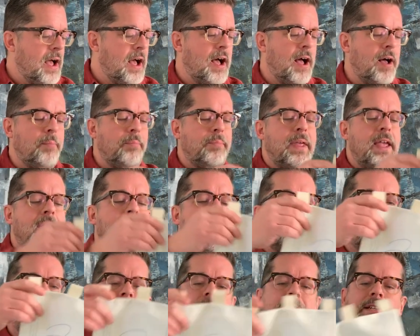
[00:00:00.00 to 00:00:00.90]
Um, and
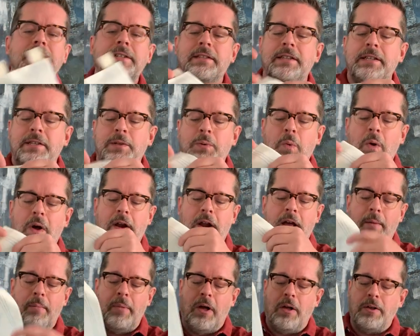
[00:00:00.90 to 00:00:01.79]
I stitched this one
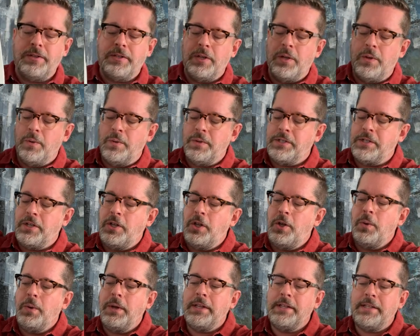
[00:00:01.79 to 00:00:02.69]
up also, so
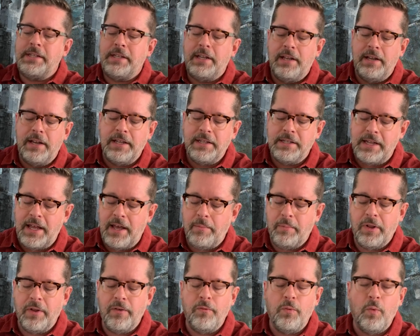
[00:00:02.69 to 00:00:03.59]
you could see an
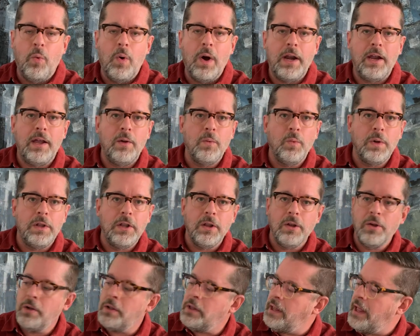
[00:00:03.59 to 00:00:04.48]
example of what it would
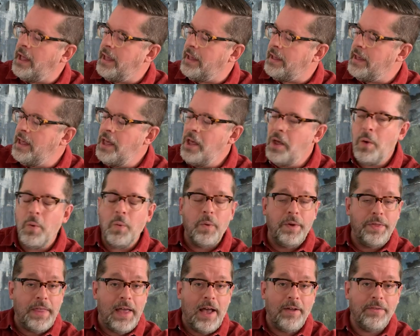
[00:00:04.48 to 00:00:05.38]
look like
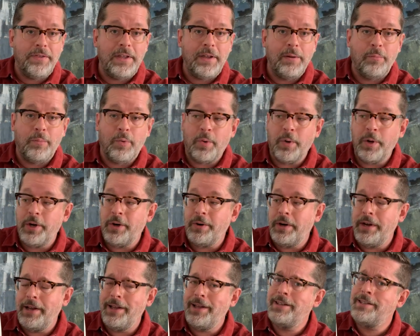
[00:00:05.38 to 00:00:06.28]
without the
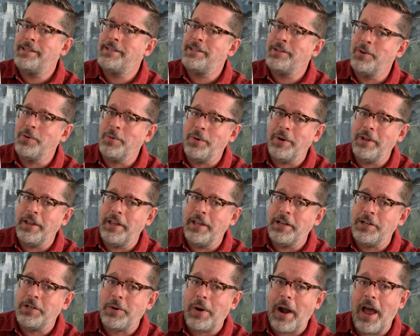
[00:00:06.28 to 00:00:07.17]
embroidery. It's still really
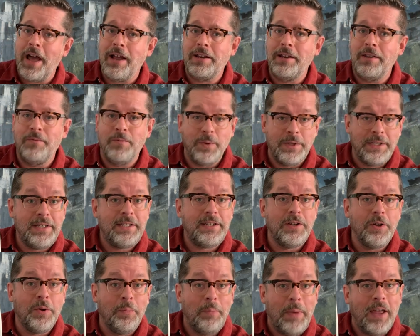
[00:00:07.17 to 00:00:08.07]
attractive, would
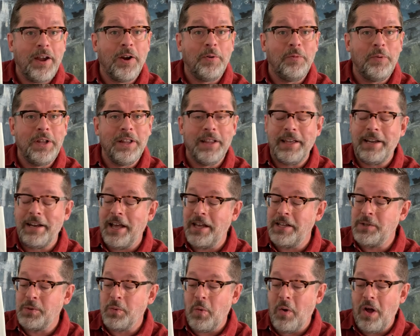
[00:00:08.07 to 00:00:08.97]
still make a really
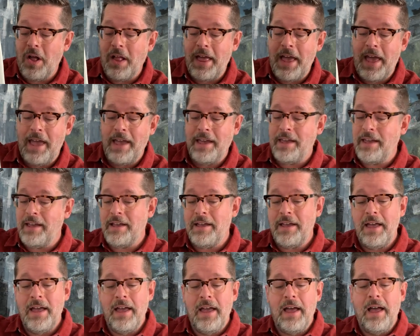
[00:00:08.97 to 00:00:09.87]
nice wall
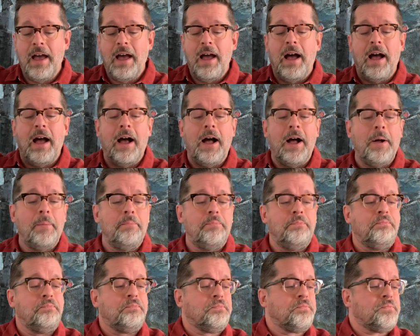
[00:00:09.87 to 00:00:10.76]
hanging.
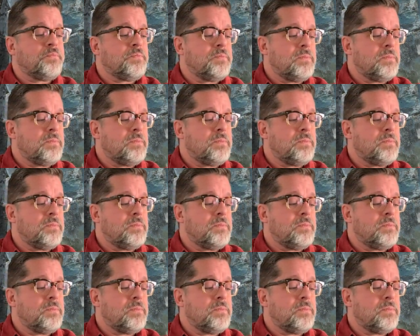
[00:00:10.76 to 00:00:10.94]
Um,